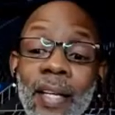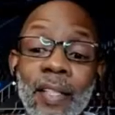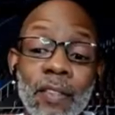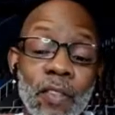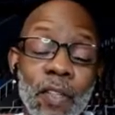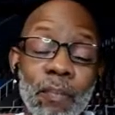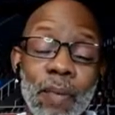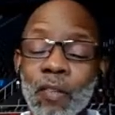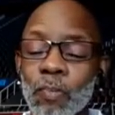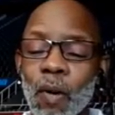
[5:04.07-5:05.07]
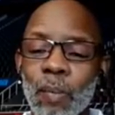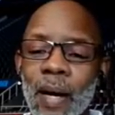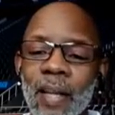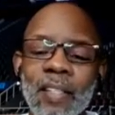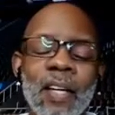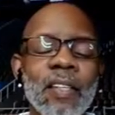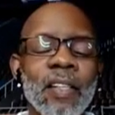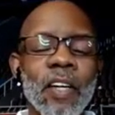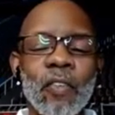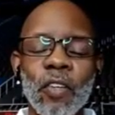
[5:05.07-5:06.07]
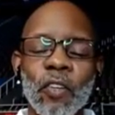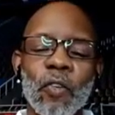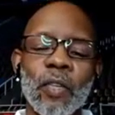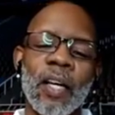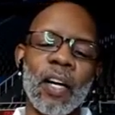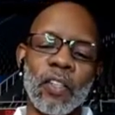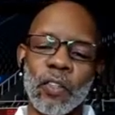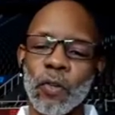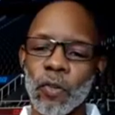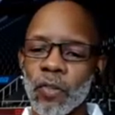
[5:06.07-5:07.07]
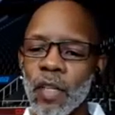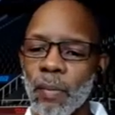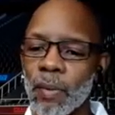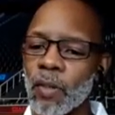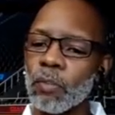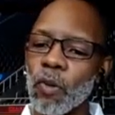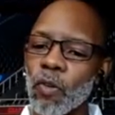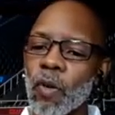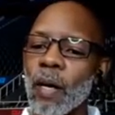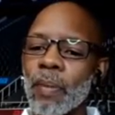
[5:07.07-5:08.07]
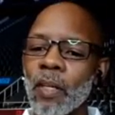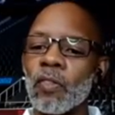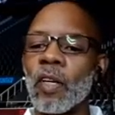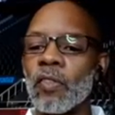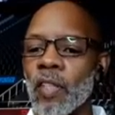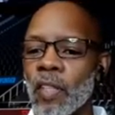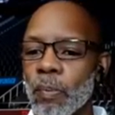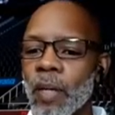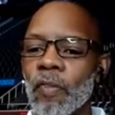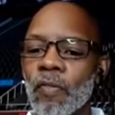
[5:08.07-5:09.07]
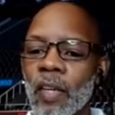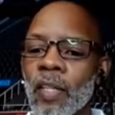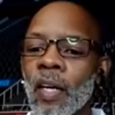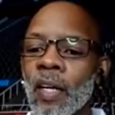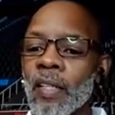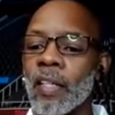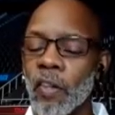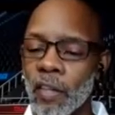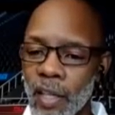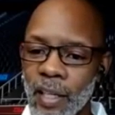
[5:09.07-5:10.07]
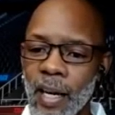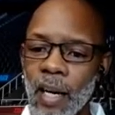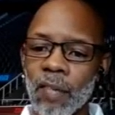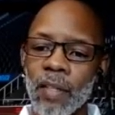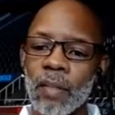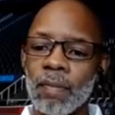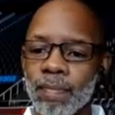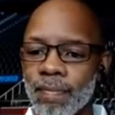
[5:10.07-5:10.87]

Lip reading: And then the best part about it, they're recruiting other girls to come into the program because they see the benefit that they're getting out of it.